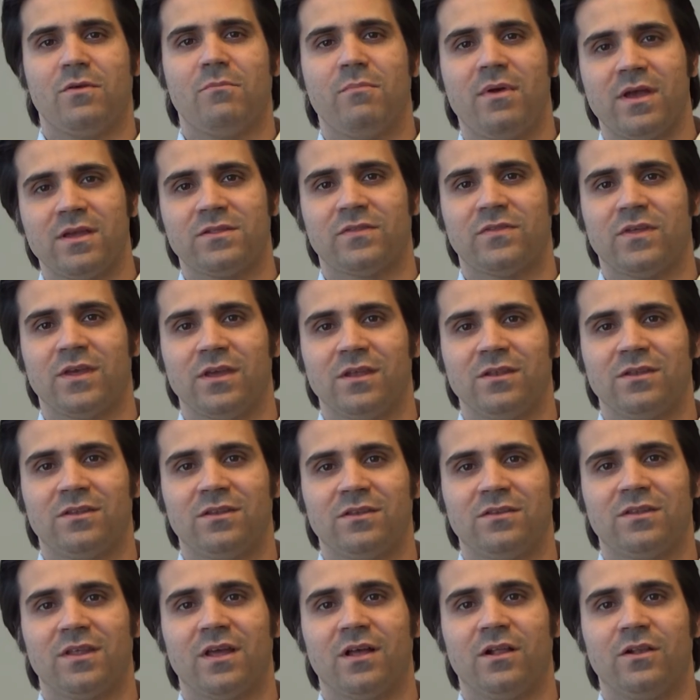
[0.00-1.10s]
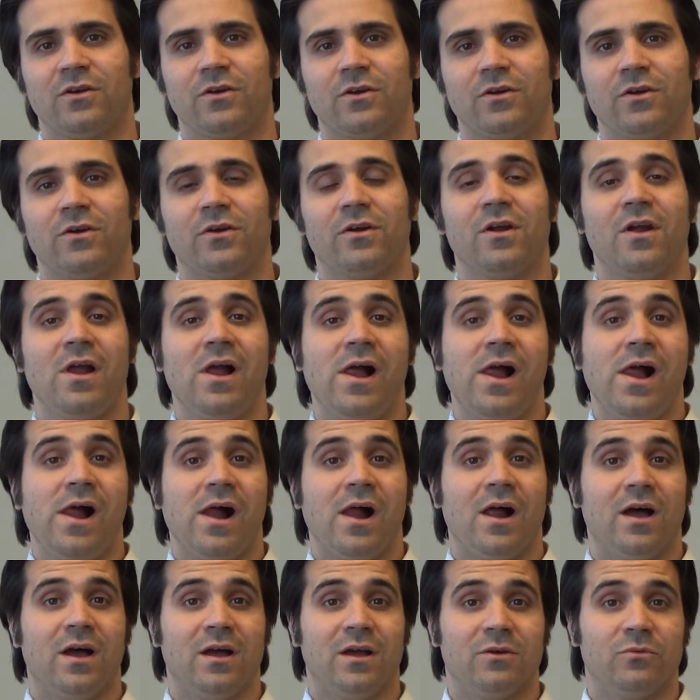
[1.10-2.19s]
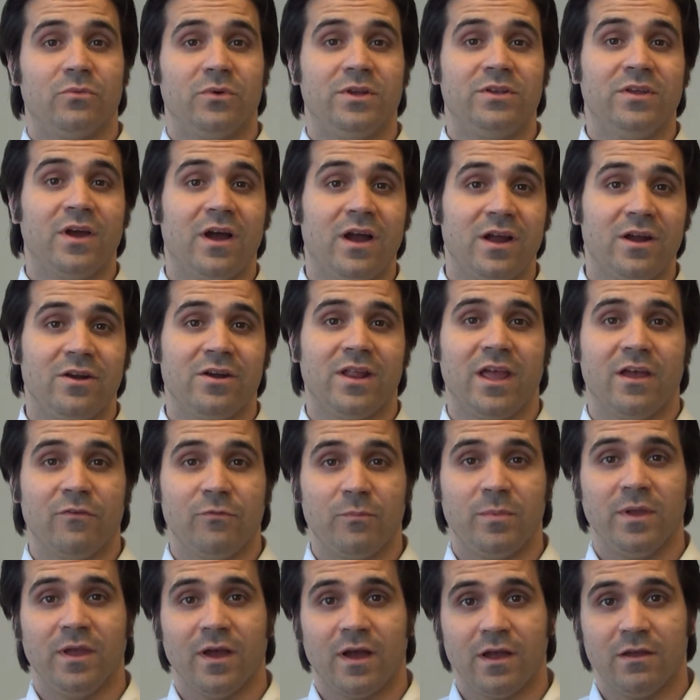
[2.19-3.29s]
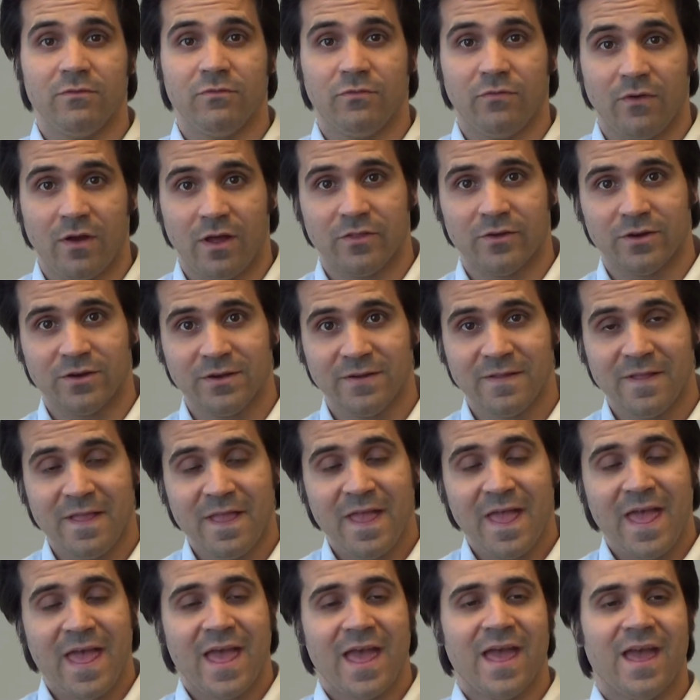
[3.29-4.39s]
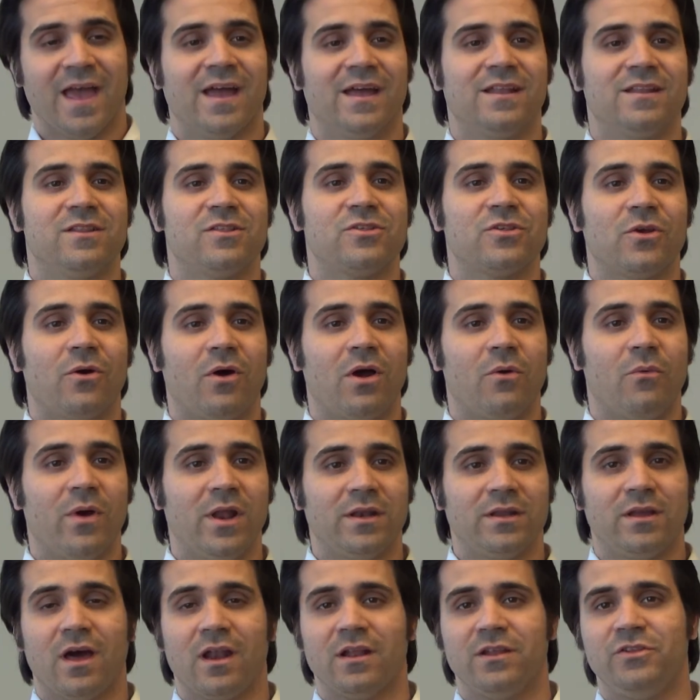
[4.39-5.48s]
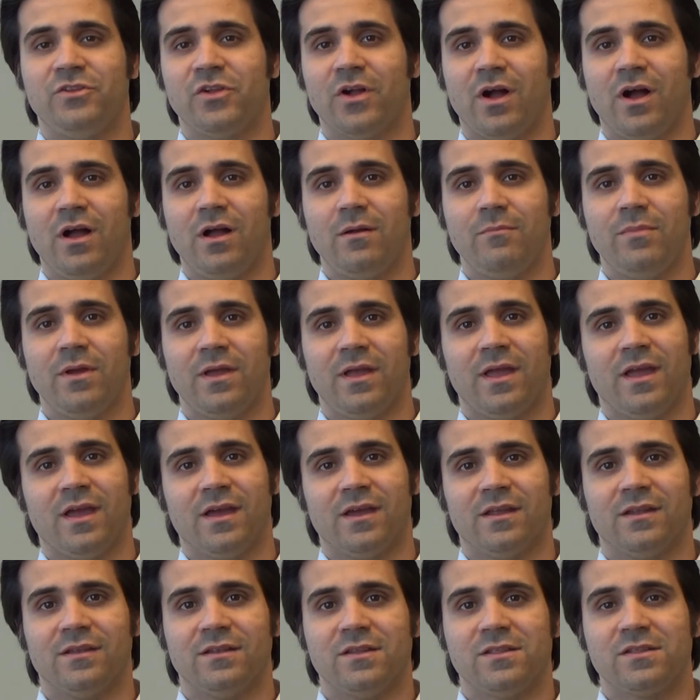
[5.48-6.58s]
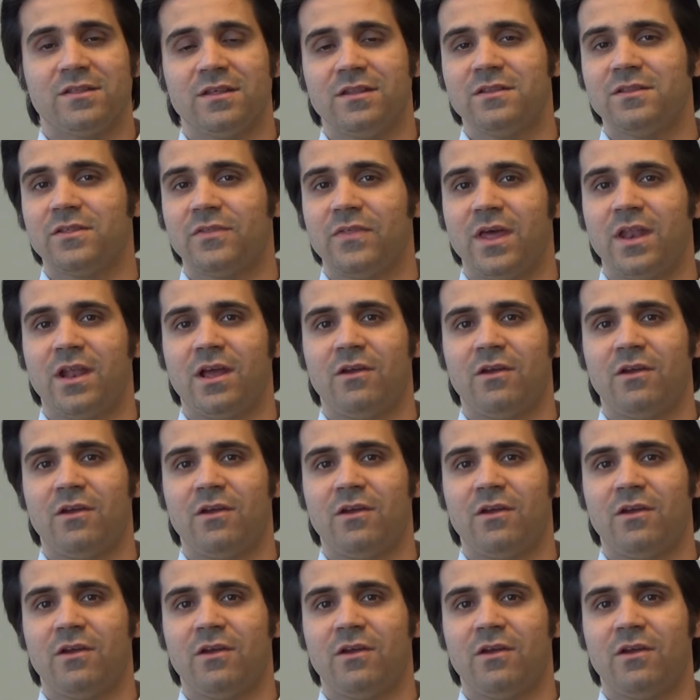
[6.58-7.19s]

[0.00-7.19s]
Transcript: the best thing to tell her uh, retired FBI father. And so I went and got a job, and since then